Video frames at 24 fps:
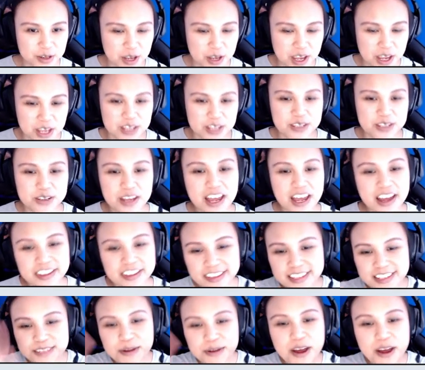yeah,
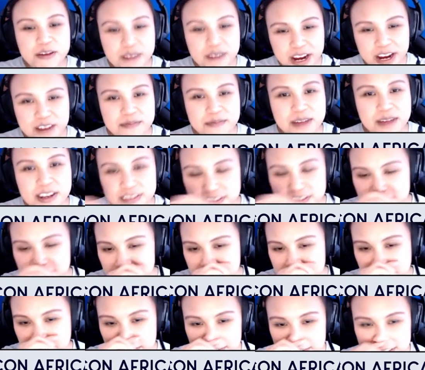that's why I recommend you to
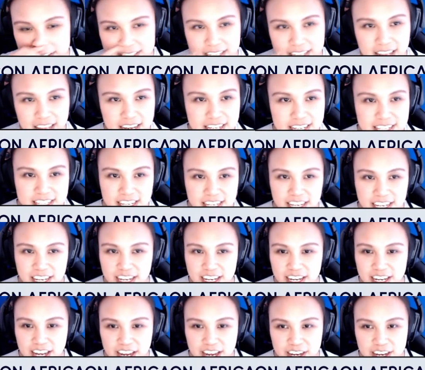download the slides.
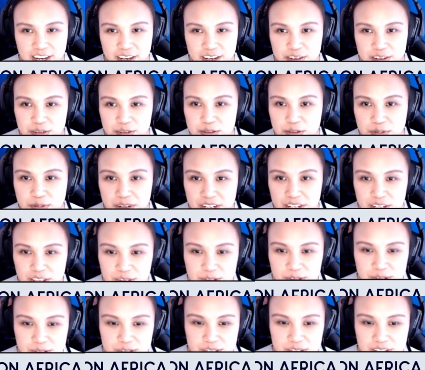I don't know whether I
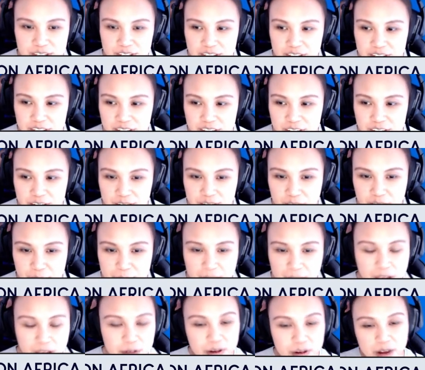could, yeah, but
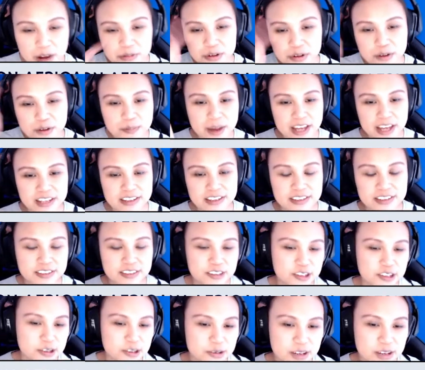I will go back, to
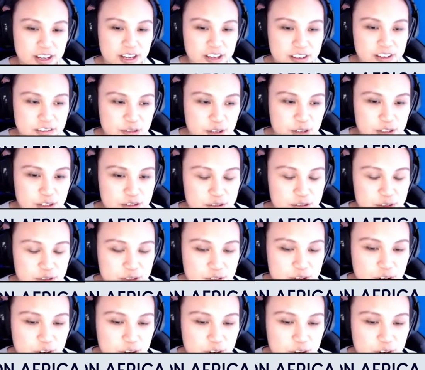the top